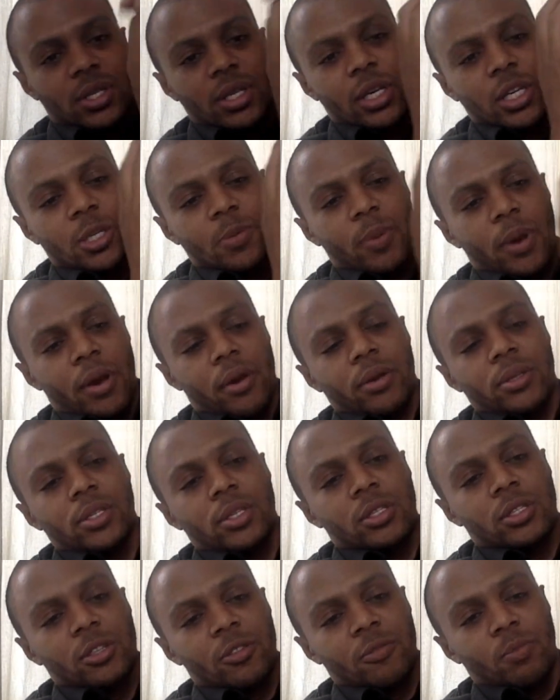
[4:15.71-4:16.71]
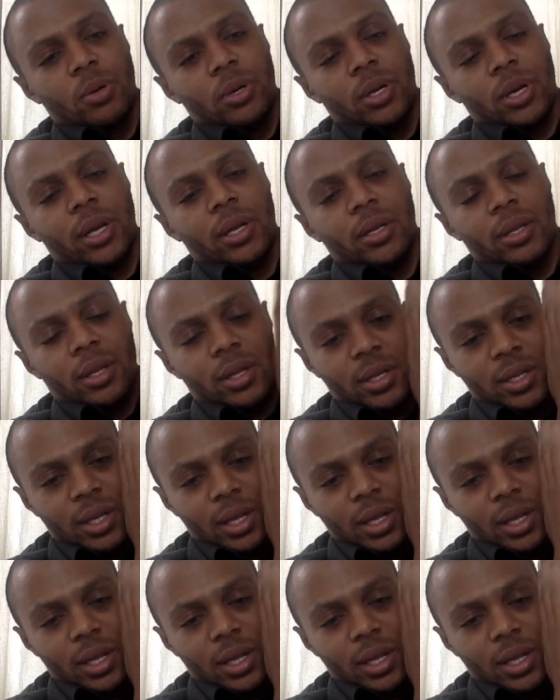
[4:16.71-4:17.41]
the experience that you put in and